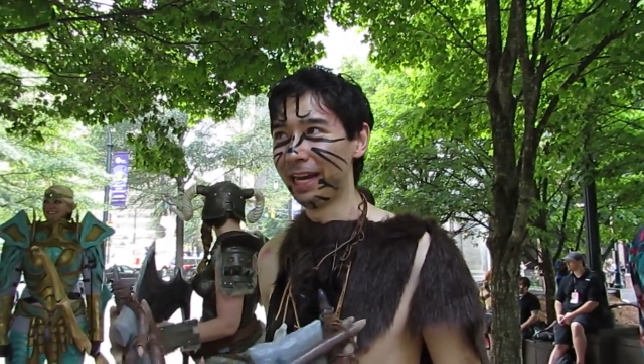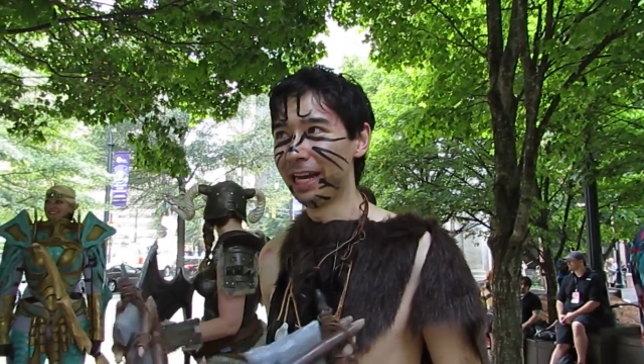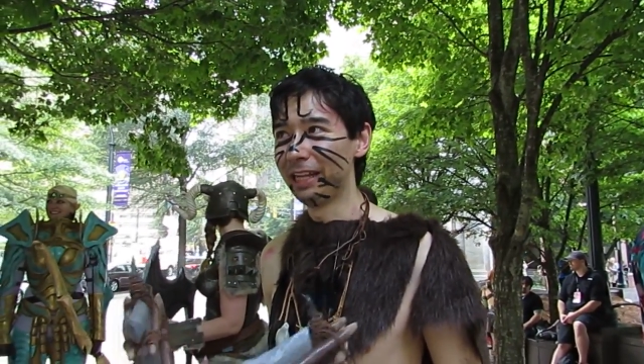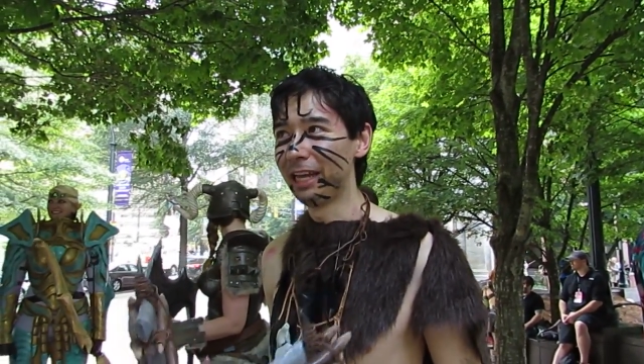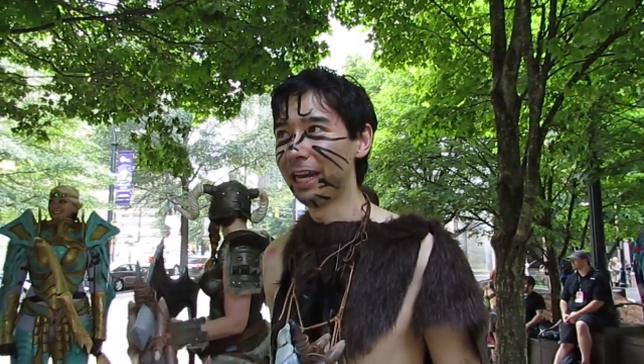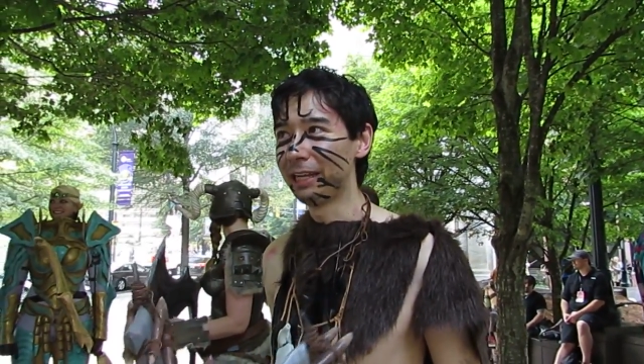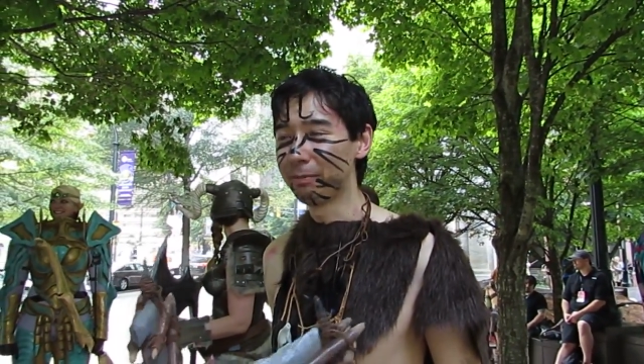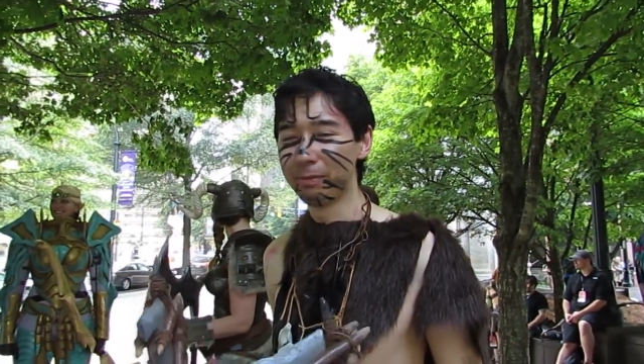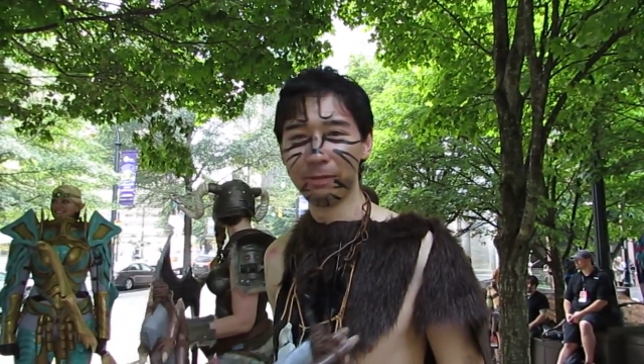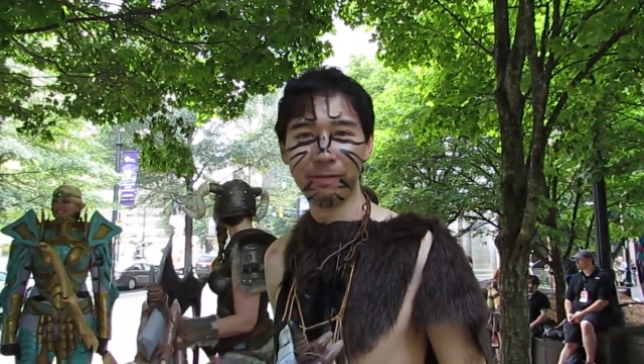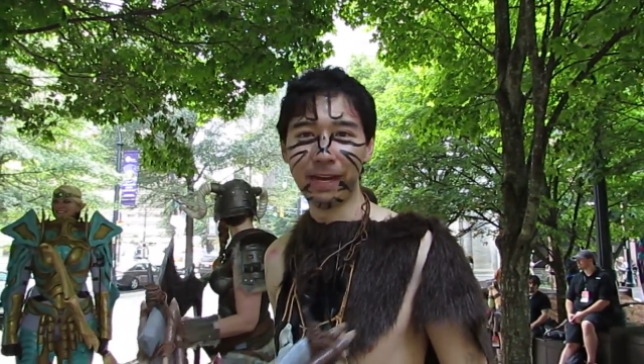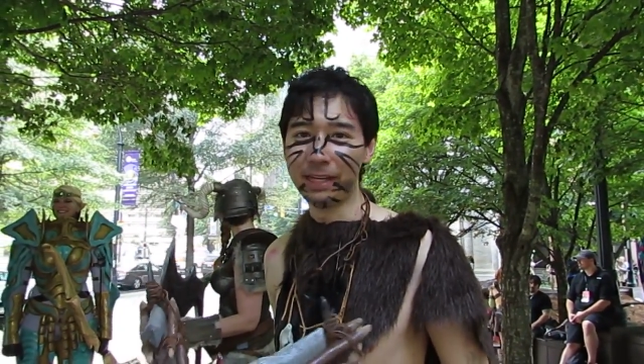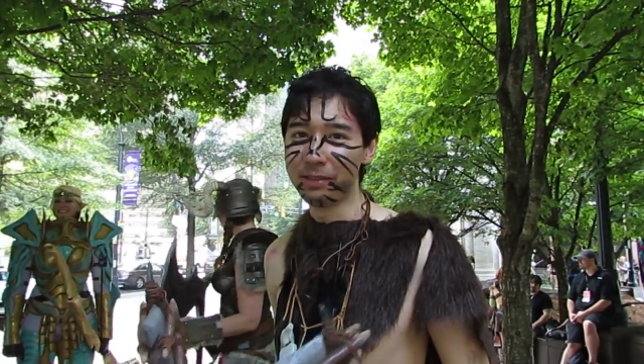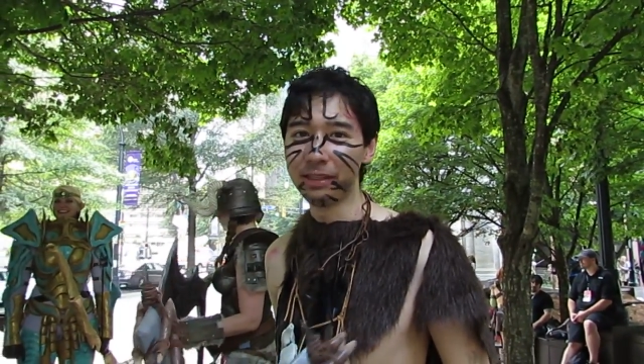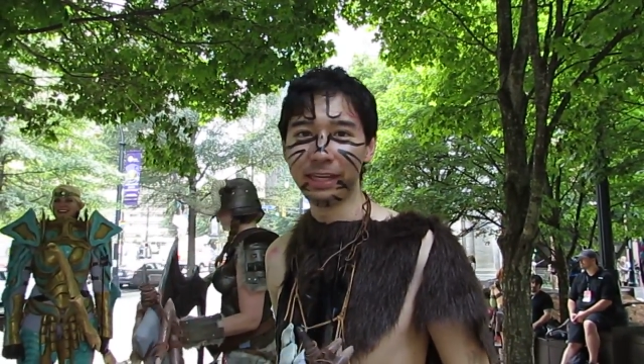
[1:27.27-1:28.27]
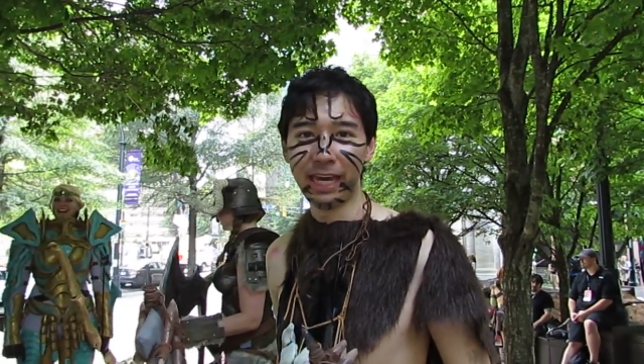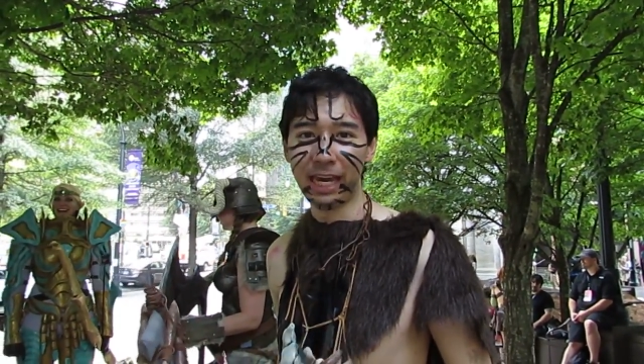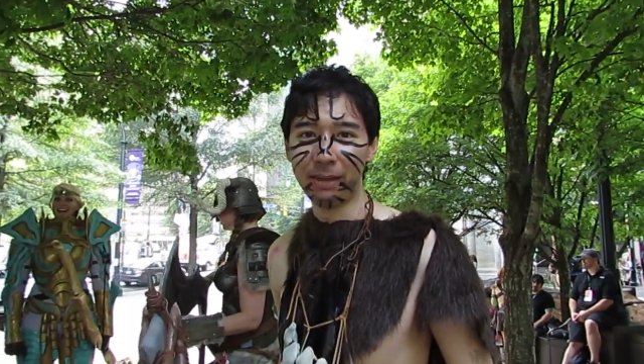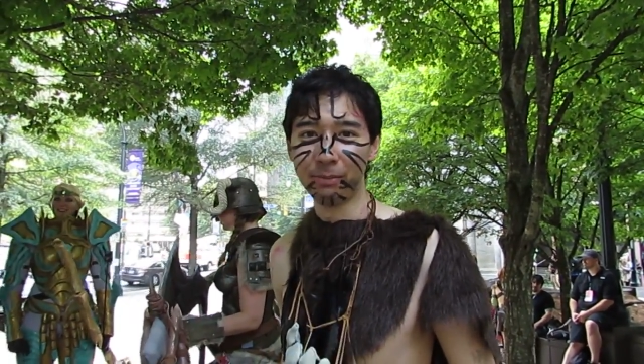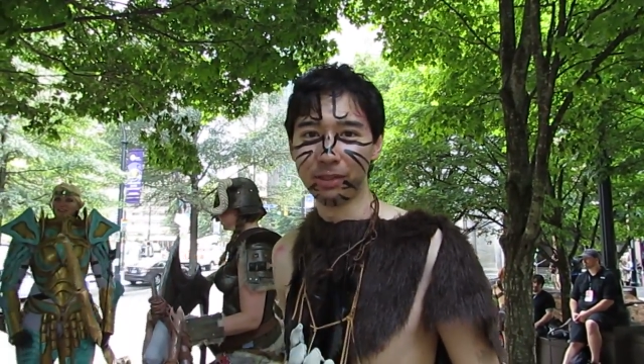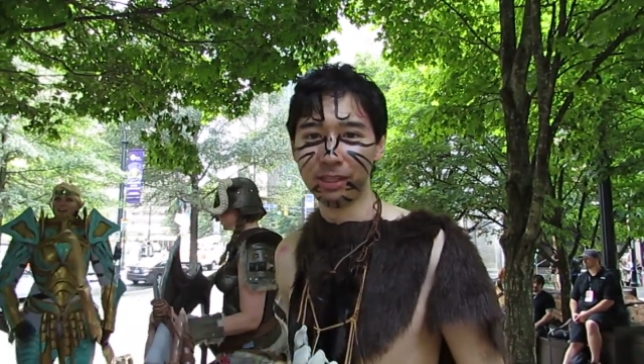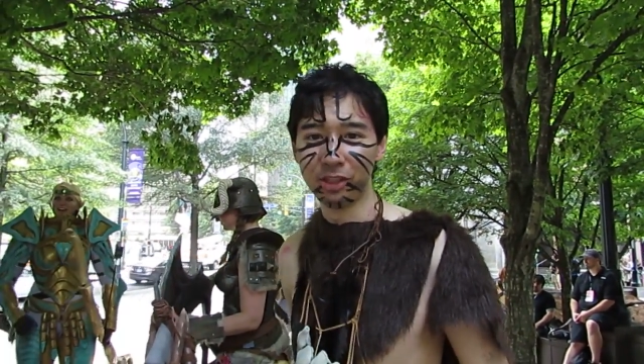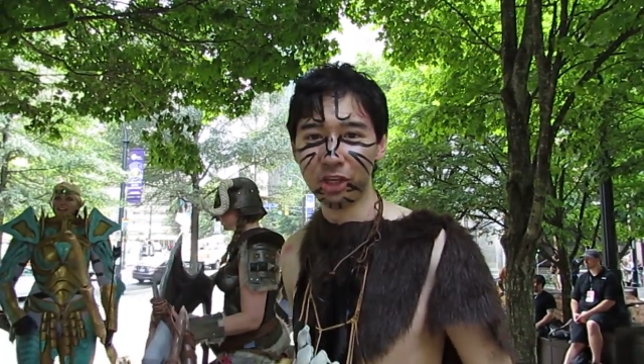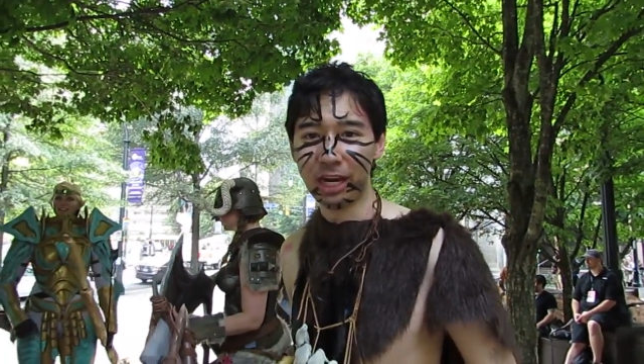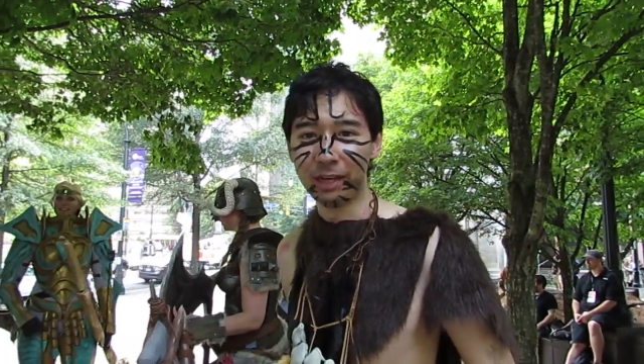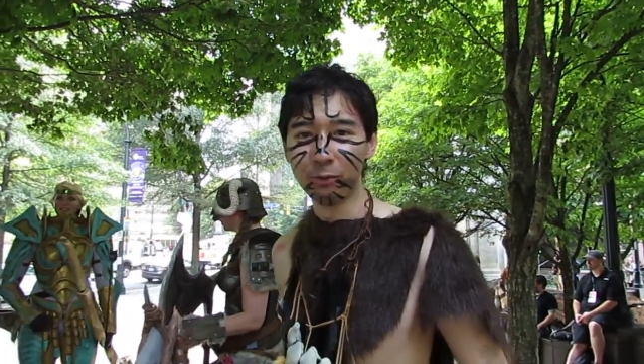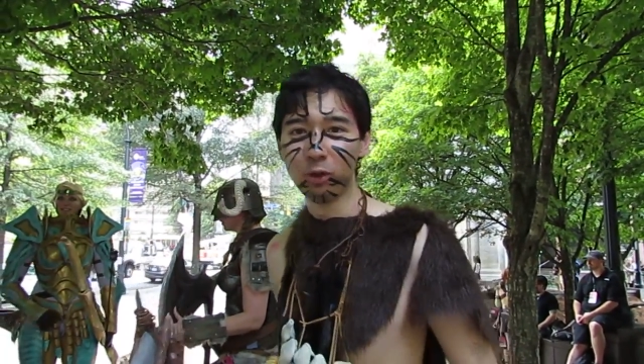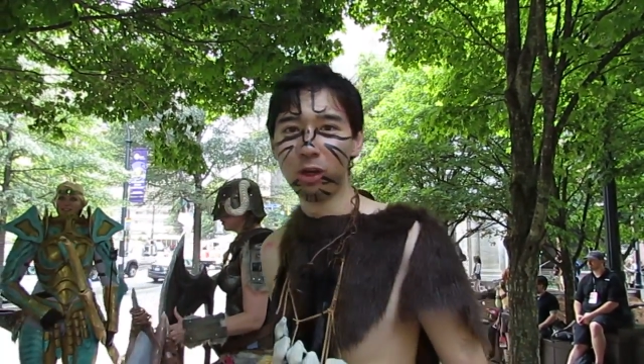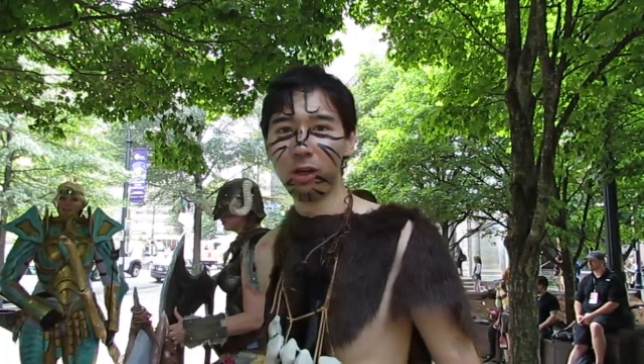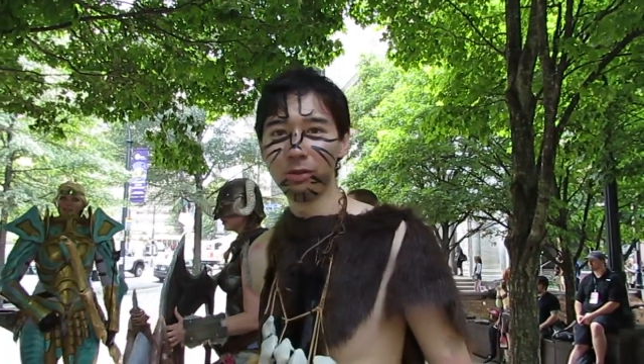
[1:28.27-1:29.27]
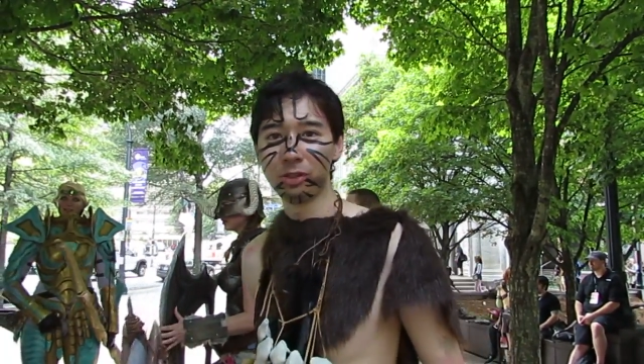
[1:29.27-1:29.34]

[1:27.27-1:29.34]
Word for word: I like Bethesda games in general,